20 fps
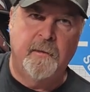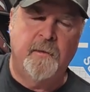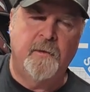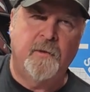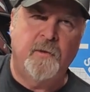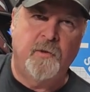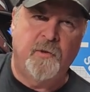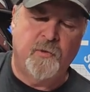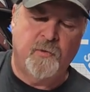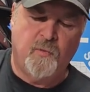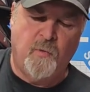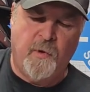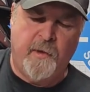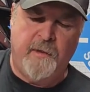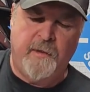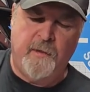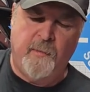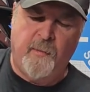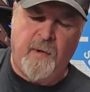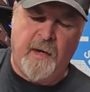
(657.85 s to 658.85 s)
You just want it
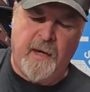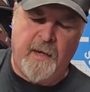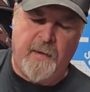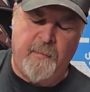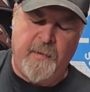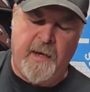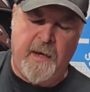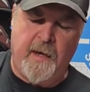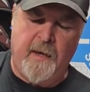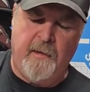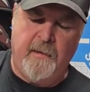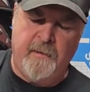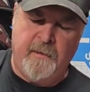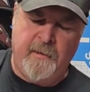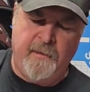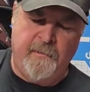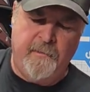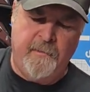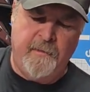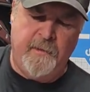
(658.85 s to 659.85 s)
to bottom out,
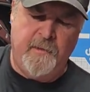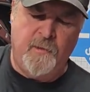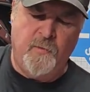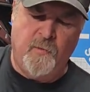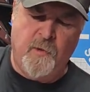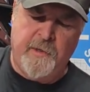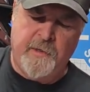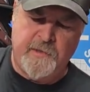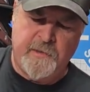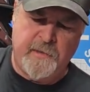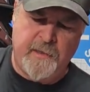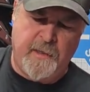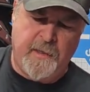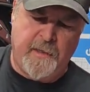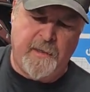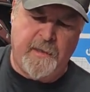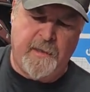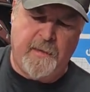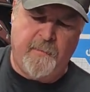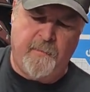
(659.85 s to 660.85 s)
and then you want to snug it
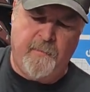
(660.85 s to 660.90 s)
up.